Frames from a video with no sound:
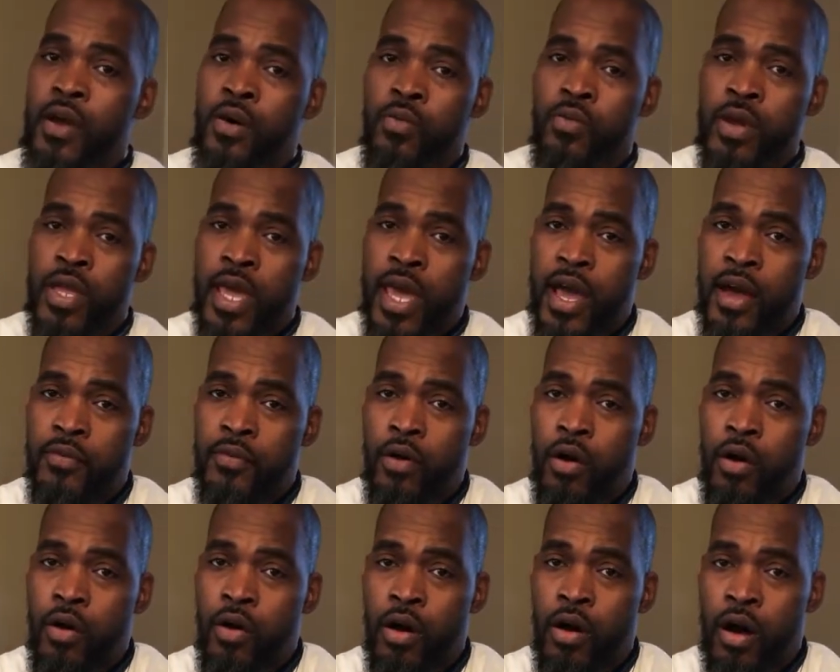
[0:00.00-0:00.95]
we have
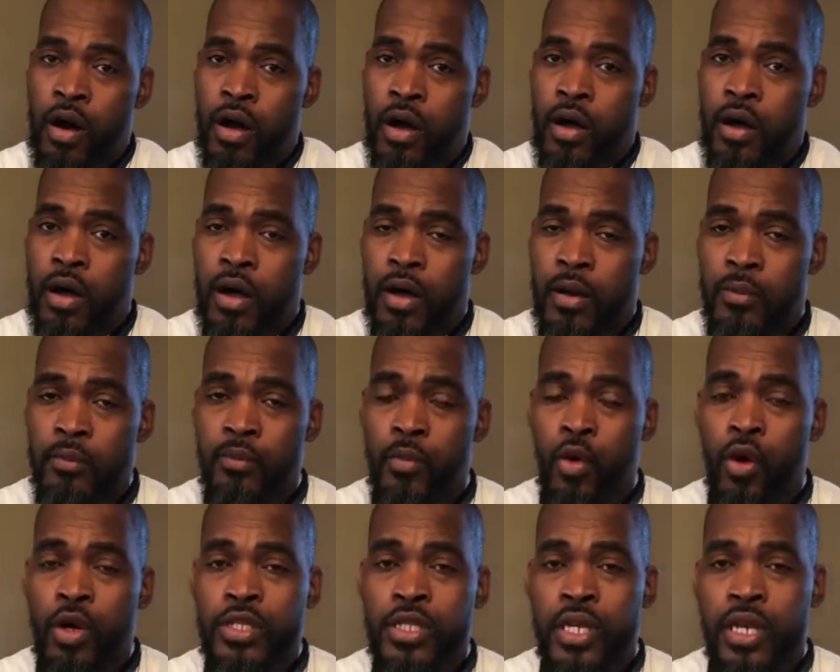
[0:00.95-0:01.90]

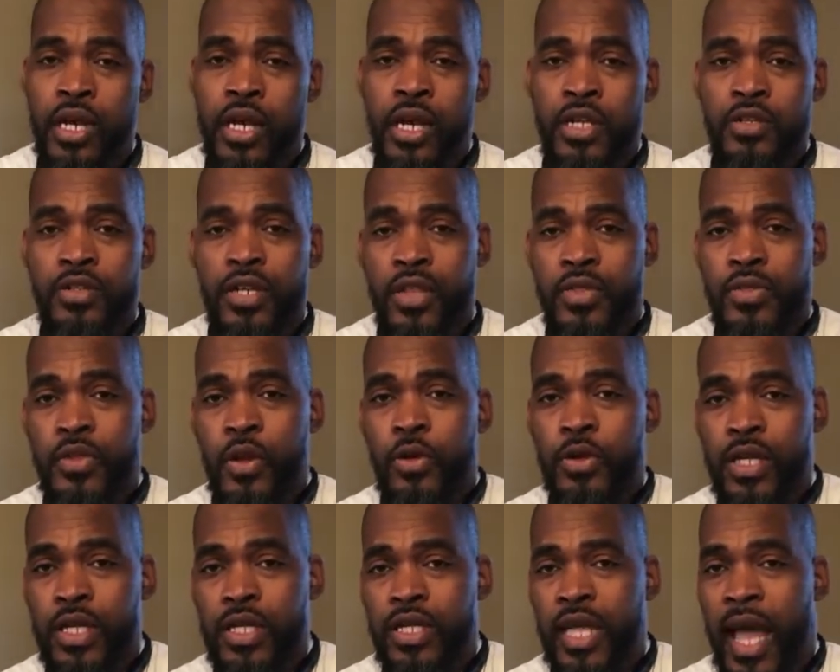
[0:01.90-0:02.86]
more than
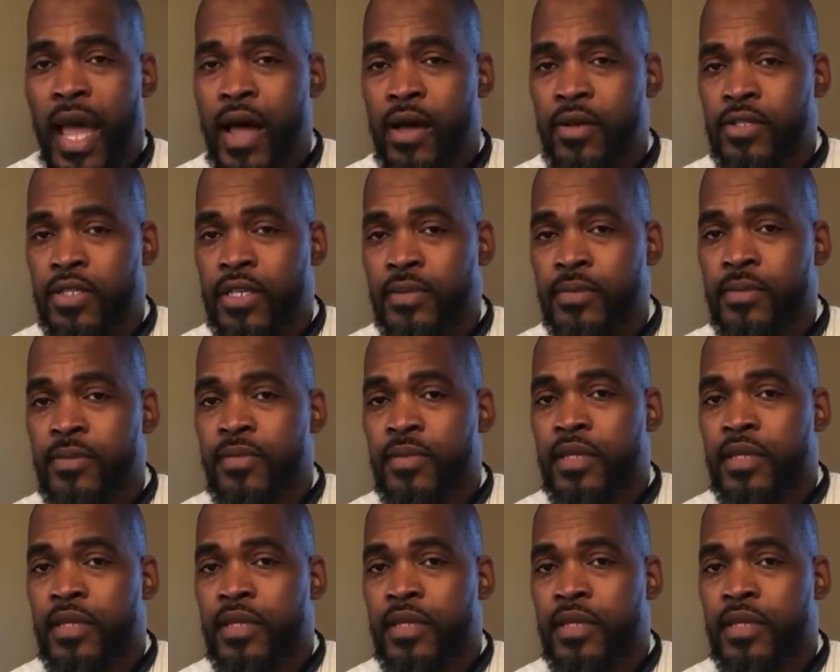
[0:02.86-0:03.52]
130,000